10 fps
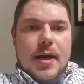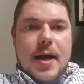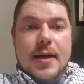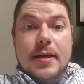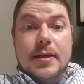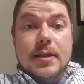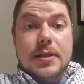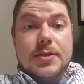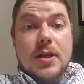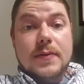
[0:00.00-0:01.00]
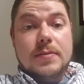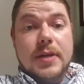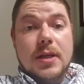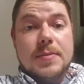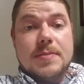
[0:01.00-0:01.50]
Hi, ID90 Travel. My
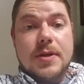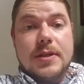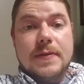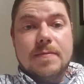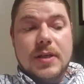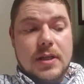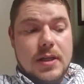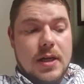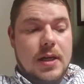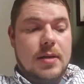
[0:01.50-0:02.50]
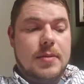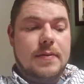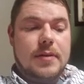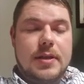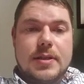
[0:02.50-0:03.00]
name is Mark Diefenbach. I am a
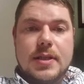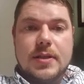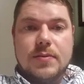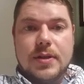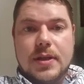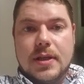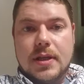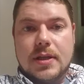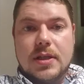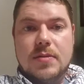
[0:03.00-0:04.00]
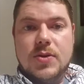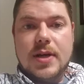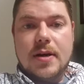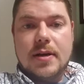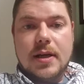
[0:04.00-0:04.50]
flight attendant with
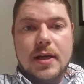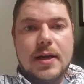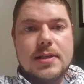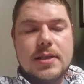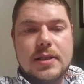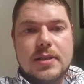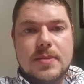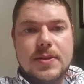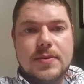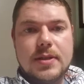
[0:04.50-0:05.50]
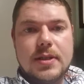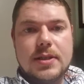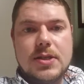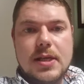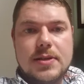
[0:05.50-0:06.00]
Commutair. I got selected to be one of the
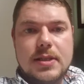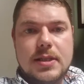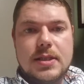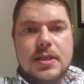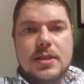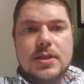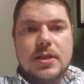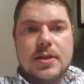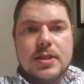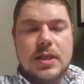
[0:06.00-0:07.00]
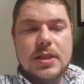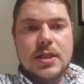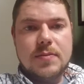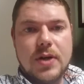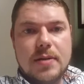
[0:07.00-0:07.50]

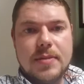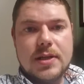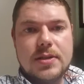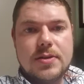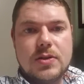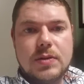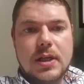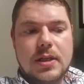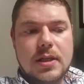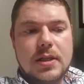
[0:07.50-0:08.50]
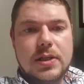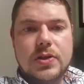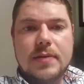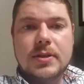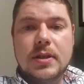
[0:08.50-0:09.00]
2018-2019 brand ambassadors with ID90
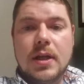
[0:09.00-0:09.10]
Travel.